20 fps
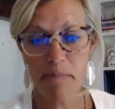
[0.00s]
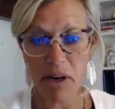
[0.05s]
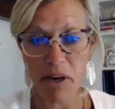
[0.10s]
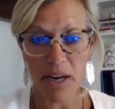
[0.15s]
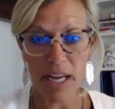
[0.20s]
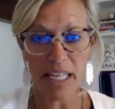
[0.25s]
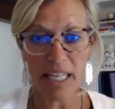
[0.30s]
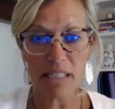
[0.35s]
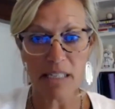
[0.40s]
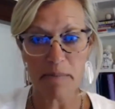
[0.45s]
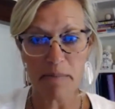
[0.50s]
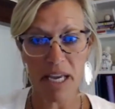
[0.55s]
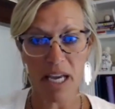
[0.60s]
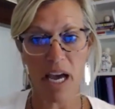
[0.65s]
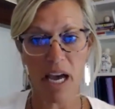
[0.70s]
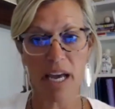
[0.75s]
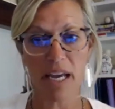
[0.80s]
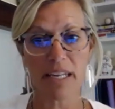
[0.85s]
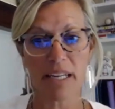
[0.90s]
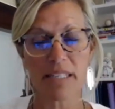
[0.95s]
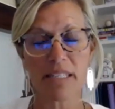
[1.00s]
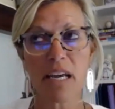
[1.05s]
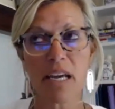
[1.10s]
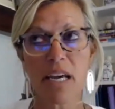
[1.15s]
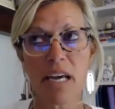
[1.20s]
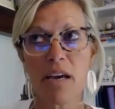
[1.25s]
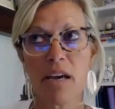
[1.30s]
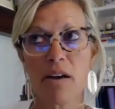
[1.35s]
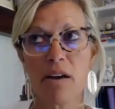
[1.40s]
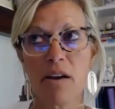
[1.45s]
experience
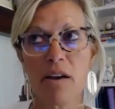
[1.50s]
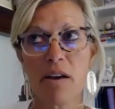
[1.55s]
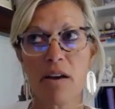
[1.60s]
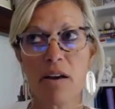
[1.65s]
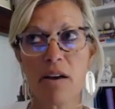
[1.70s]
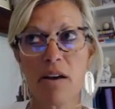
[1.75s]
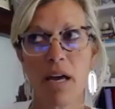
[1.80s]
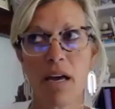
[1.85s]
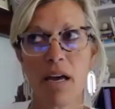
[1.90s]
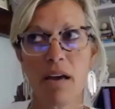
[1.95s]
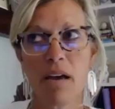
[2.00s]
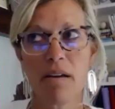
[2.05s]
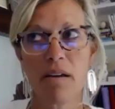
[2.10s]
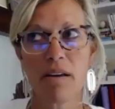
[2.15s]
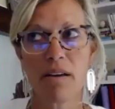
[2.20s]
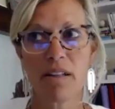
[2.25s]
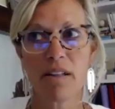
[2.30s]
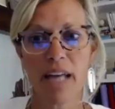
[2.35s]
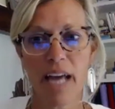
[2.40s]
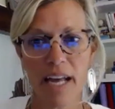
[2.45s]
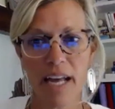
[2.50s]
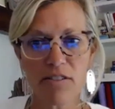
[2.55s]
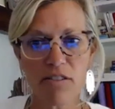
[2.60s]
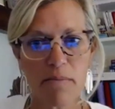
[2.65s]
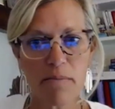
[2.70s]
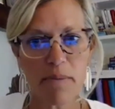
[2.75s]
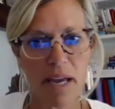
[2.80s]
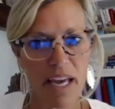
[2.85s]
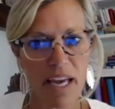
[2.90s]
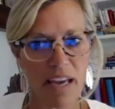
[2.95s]
because
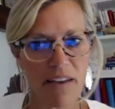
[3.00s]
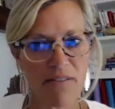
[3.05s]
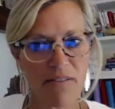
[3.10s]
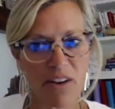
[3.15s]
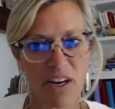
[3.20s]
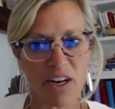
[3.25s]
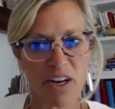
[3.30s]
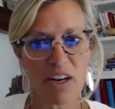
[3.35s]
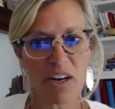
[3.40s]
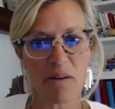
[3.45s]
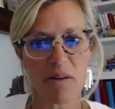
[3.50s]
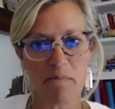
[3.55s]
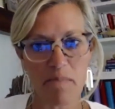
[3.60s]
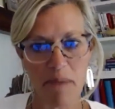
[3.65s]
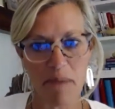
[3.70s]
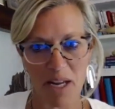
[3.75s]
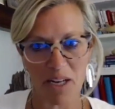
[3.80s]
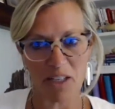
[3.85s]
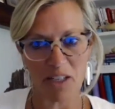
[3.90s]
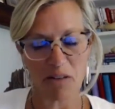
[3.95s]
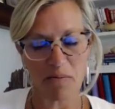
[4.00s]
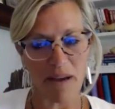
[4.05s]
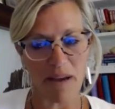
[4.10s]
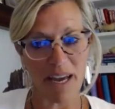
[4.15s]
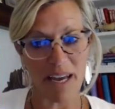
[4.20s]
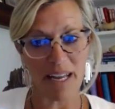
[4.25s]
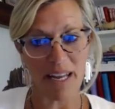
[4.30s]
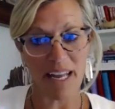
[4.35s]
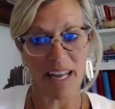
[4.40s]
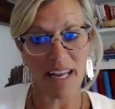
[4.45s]
classroom behavior
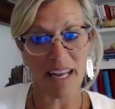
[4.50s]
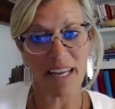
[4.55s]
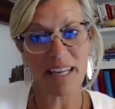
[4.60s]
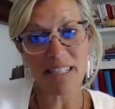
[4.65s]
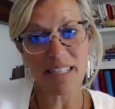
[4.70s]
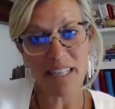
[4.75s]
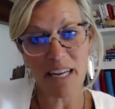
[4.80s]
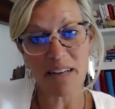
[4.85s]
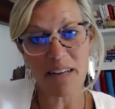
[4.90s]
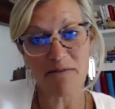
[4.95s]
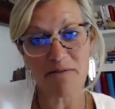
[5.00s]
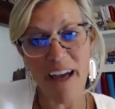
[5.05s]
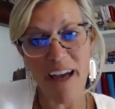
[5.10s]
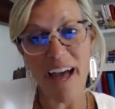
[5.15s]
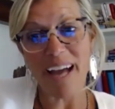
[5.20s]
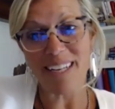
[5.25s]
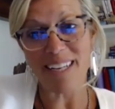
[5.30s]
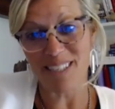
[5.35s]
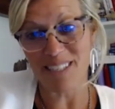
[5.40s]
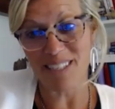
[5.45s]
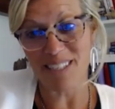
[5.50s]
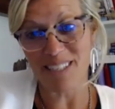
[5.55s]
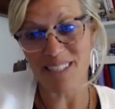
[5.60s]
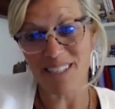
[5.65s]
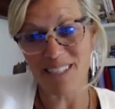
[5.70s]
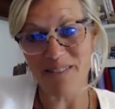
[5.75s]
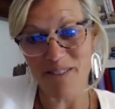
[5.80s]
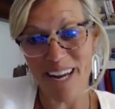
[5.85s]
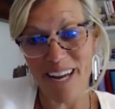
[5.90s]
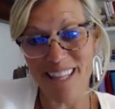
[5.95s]
management is, in fact,
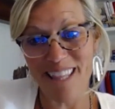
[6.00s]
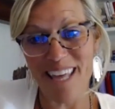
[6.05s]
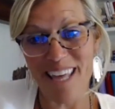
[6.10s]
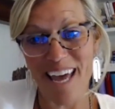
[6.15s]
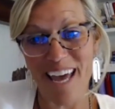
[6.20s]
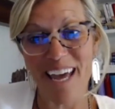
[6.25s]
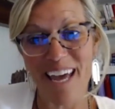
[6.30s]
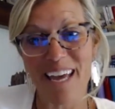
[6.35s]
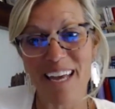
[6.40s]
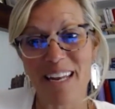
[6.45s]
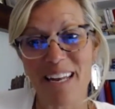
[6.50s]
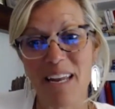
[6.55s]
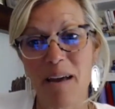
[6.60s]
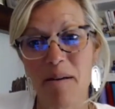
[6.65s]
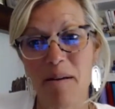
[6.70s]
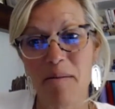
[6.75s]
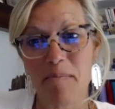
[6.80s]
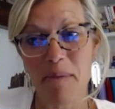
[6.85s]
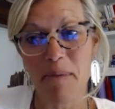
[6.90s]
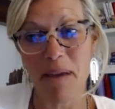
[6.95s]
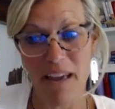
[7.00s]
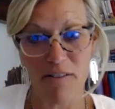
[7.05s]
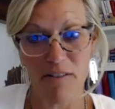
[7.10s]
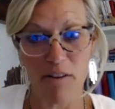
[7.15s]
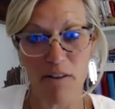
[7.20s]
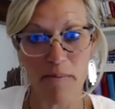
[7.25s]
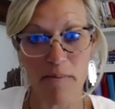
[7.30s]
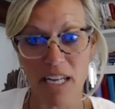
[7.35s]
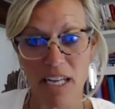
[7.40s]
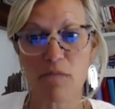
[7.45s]
different than
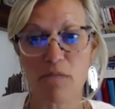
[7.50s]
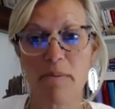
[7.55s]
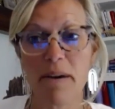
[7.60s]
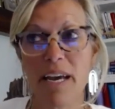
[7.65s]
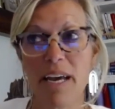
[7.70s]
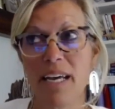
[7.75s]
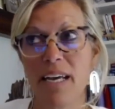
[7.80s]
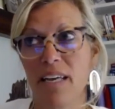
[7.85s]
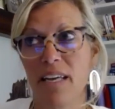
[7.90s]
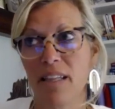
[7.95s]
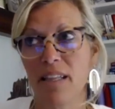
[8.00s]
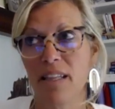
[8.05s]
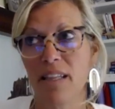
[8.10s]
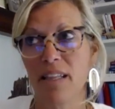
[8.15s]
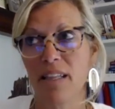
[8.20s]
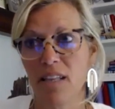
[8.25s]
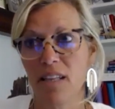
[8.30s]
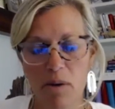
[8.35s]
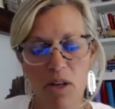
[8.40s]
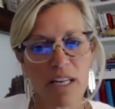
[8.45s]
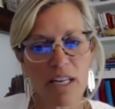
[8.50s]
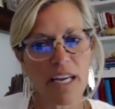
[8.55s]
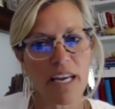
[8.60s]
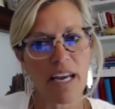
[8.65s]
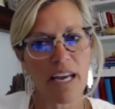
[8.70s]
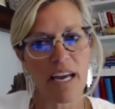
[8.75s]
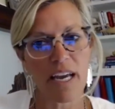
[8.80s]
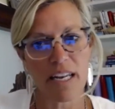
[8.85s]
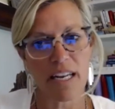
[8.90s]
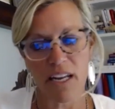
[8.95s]
behavior management in the
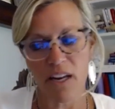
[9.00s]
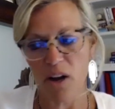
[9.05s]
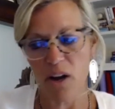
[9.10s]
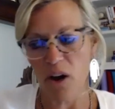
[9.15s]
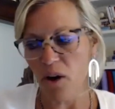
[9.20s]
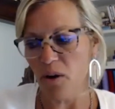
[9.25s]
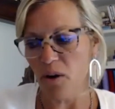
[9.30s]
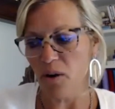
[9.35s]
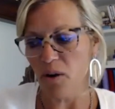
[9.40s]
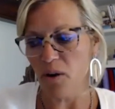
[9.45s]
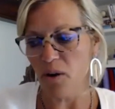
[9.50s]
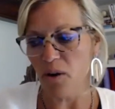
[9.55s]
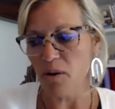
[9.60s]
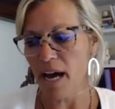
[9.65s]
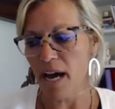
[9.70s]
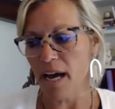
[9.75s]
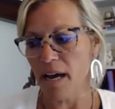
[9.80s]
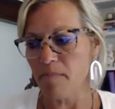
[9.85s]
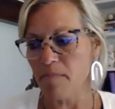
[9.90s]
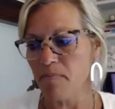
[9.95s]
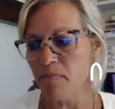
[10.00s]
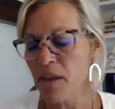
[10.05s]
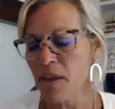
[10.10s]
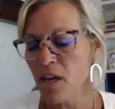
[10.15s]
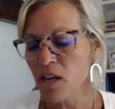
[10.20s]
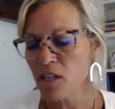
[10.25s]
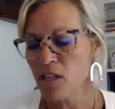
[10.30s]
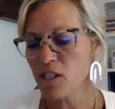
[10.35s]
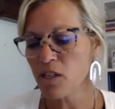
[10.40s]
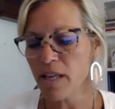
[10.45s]
community and at home.
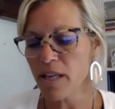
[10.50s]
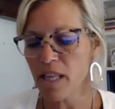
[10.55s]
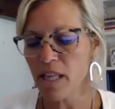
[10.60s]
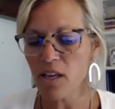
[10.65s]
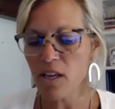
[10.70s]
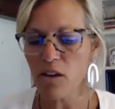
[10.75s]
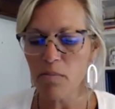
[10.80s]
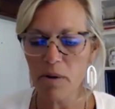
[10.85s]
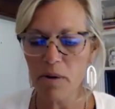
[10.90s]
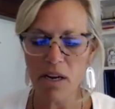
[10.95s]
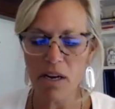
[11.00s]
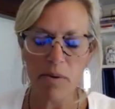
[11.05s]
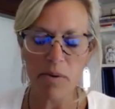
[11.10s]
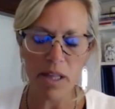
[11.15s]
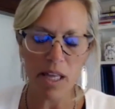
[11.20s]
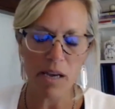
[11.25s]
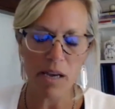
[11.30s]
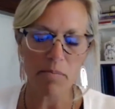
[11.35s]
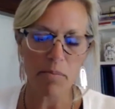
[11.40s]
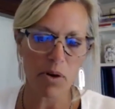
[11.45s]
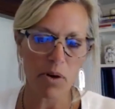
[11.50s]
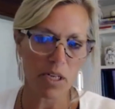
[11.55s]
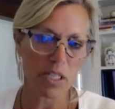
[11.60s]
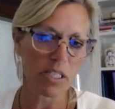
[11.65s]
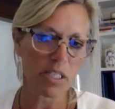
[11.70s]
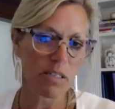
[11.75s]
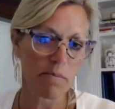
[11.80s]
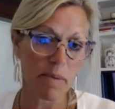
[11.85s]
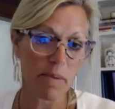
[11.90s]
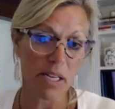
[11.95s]
So I think you bring a really
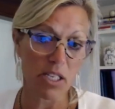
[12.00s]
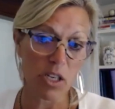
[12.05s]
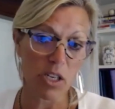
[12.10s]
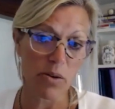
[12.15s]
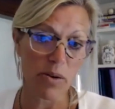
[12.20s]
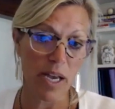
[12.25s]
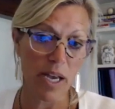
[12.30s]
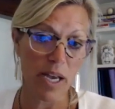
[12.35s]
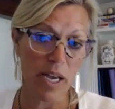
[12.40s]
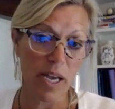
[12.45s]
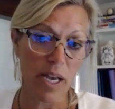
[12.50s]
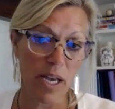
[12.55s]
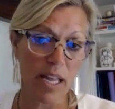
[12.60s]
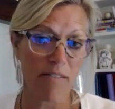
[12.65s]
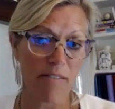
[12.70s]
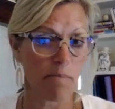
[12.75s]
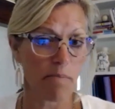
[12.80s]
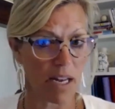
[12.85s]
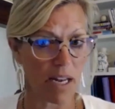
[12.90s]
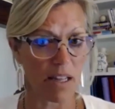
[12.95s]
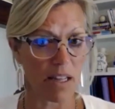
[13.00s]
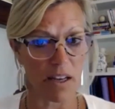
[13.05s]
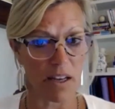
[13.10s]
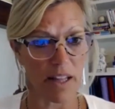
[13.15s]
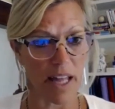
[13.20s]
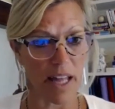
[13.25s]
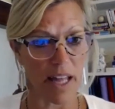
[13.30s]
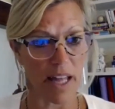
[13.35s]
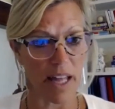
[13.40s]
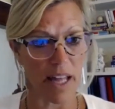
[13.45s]
important spin to it, having
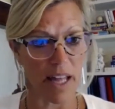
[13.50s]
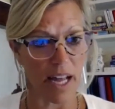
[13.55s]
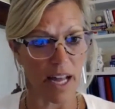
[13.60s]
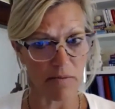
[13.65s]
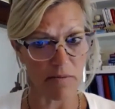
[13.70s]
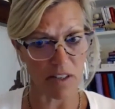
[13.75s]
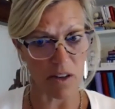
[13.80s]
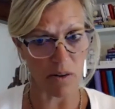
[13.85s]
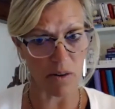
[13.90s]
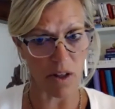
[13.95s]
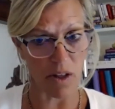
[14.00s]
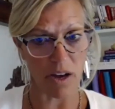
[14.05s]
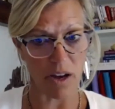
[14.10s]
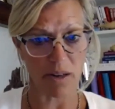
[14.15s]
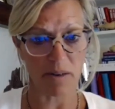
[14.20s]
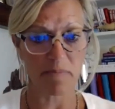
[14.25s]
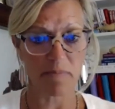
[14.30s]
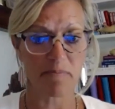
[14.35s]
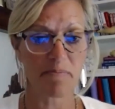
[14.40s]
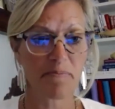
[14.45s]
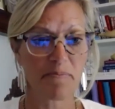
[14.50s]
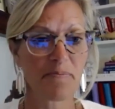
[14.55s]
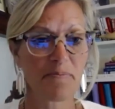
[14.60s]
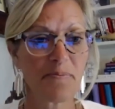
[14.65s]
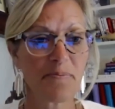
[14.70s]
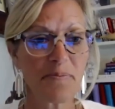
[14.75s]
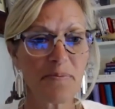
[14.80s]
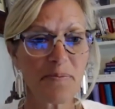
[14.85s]
been in the classroom for so long.